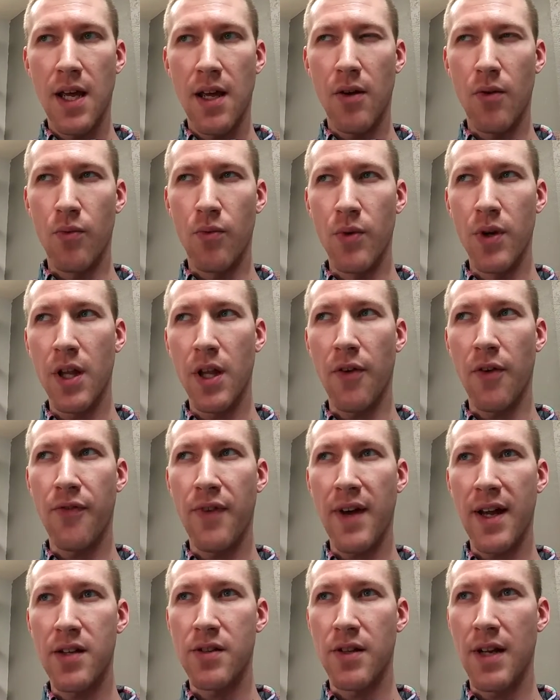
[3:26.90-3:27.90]
really
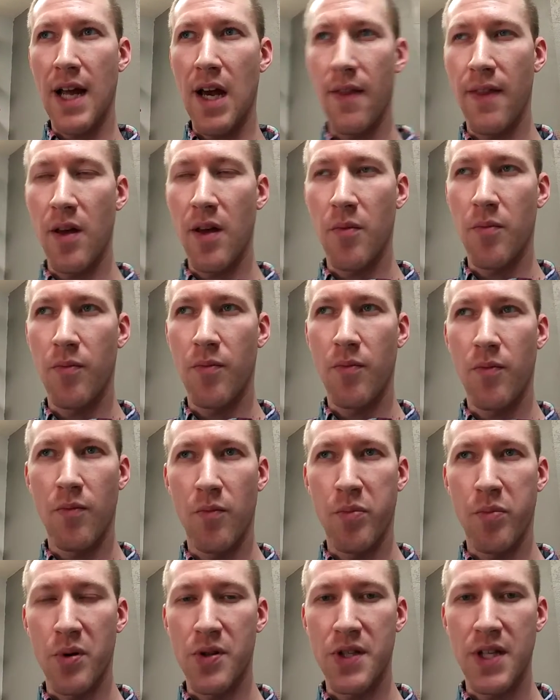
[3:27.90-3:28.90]
affects on how they
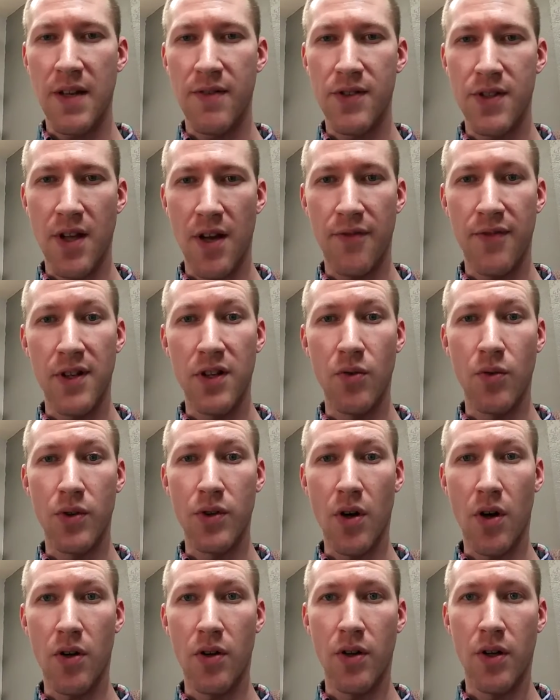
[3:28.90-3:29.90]
perceive stuff into
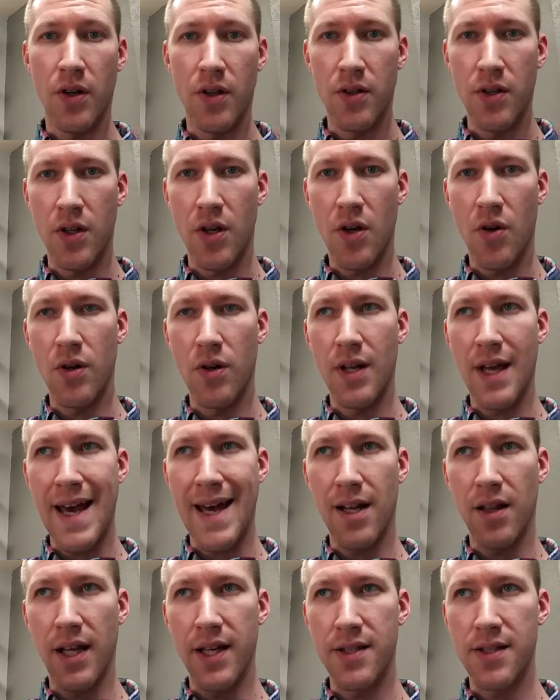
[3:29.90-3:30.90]
adulthood, and
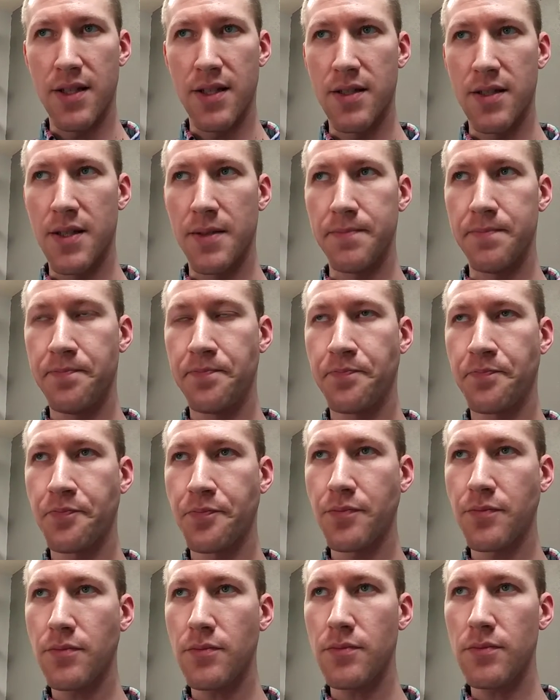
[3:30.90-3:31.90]
adolescence.
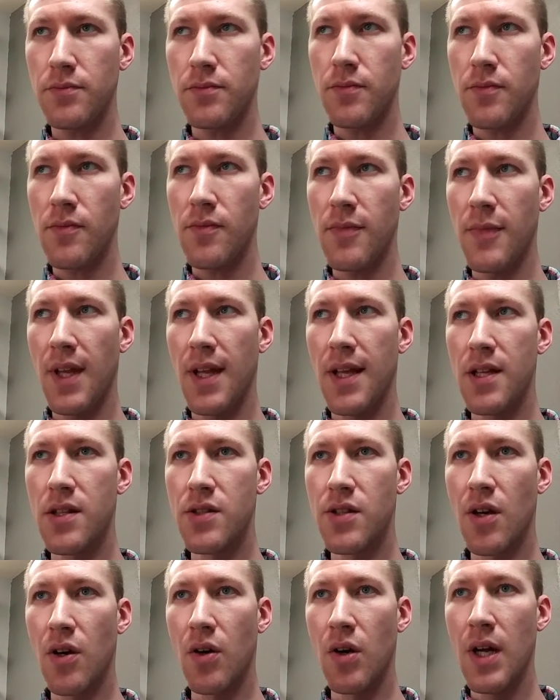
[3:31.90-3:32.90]
And
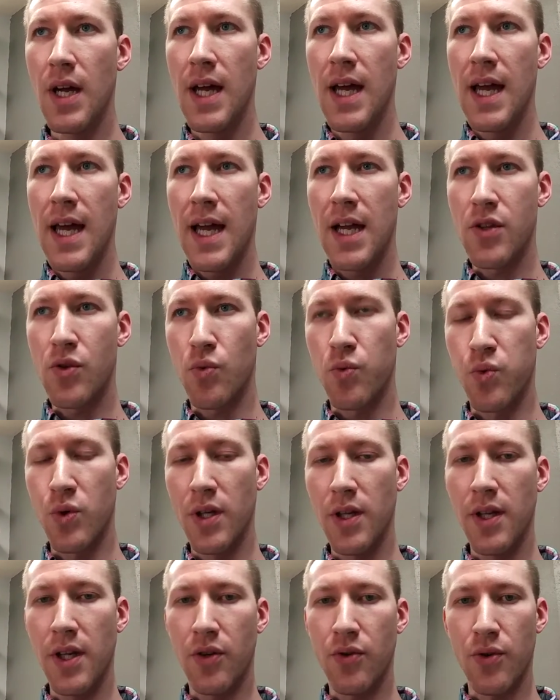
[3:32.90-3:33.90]
so it's
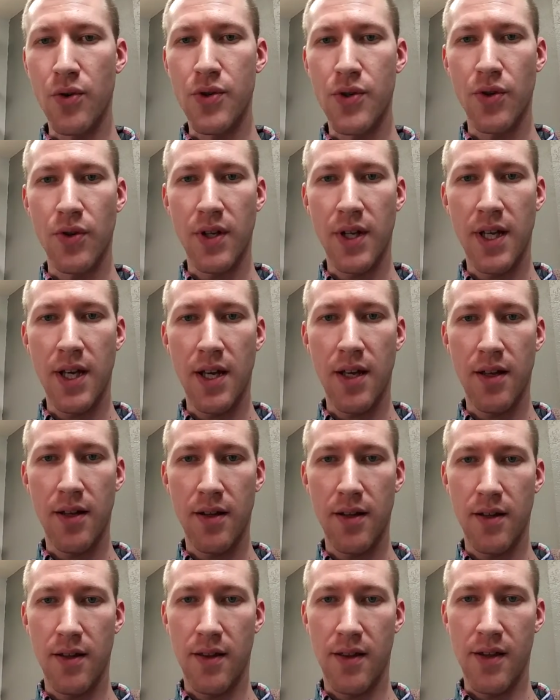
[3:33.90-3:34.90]
really crucial to
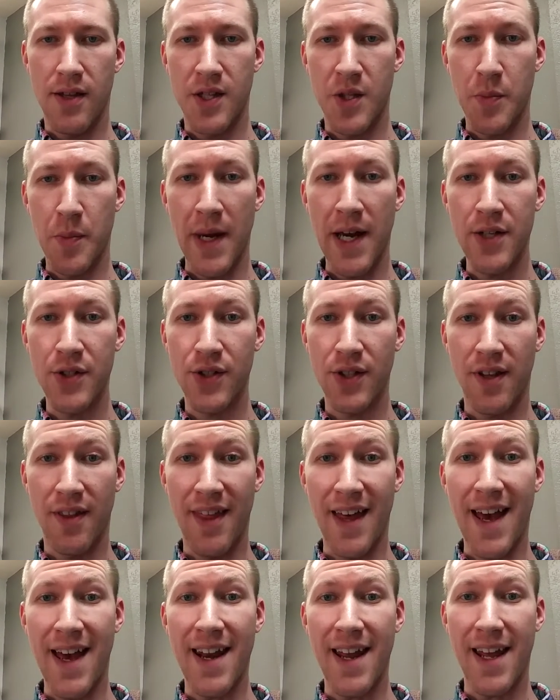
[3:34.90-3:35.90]
get, especially
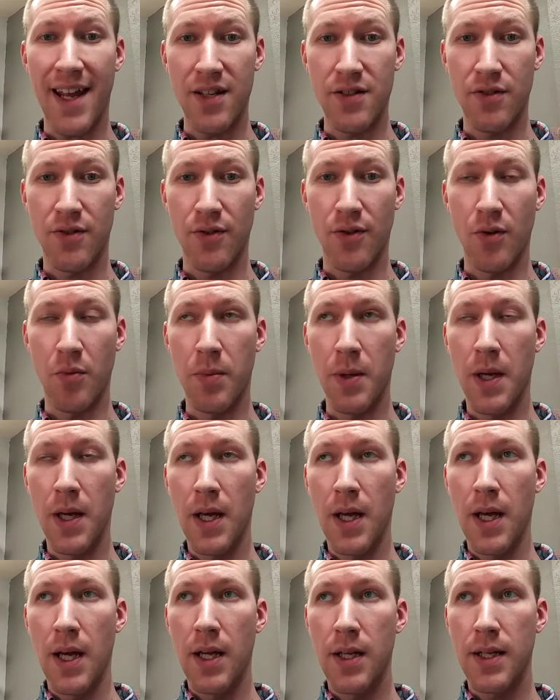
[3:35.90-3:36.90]
that age group,
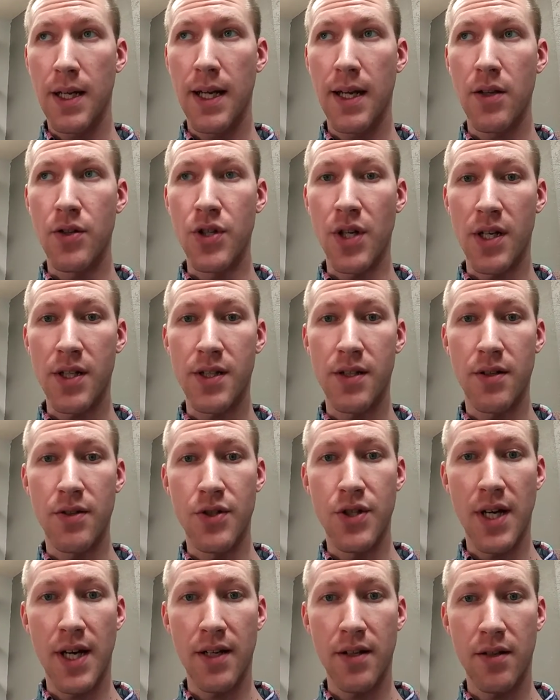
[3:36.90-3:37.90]
to get adjusted and
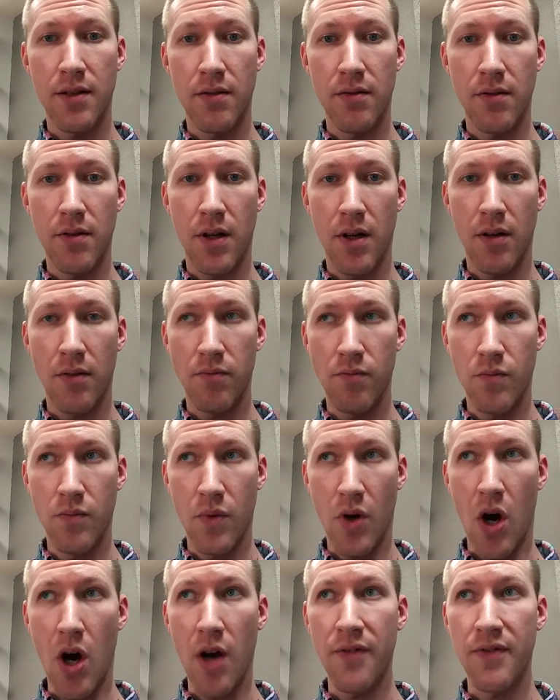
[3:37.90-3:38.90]
checked
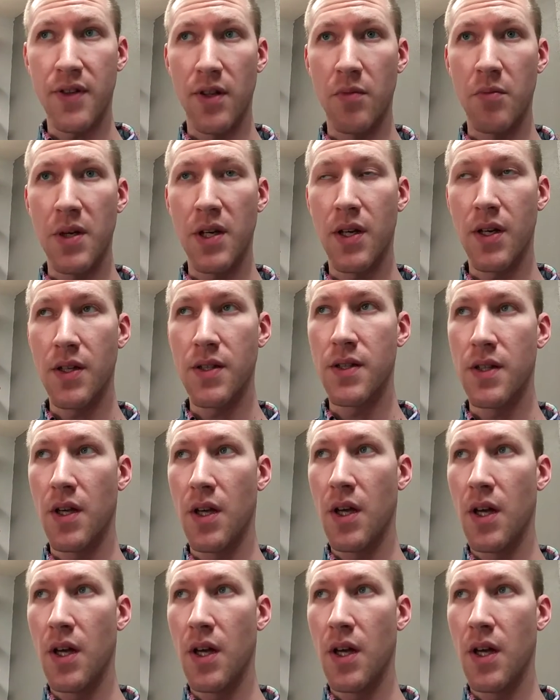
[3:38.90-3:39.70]
often, because